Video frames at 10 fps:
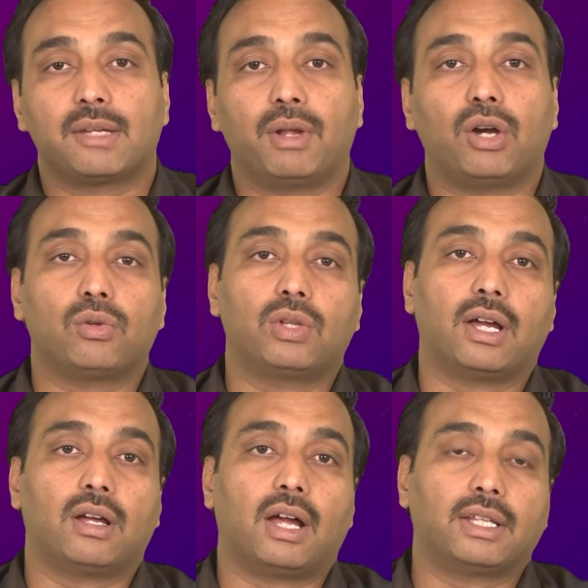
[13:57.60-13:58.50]
similar to the
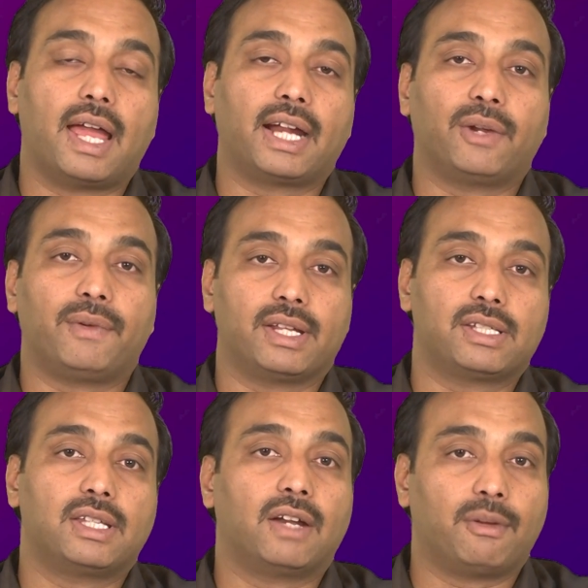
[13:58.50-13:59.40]
other
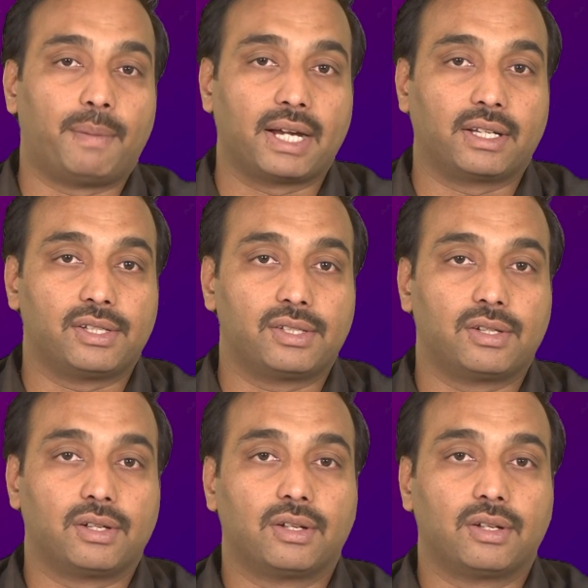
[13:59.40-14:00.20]
activities that we practiced.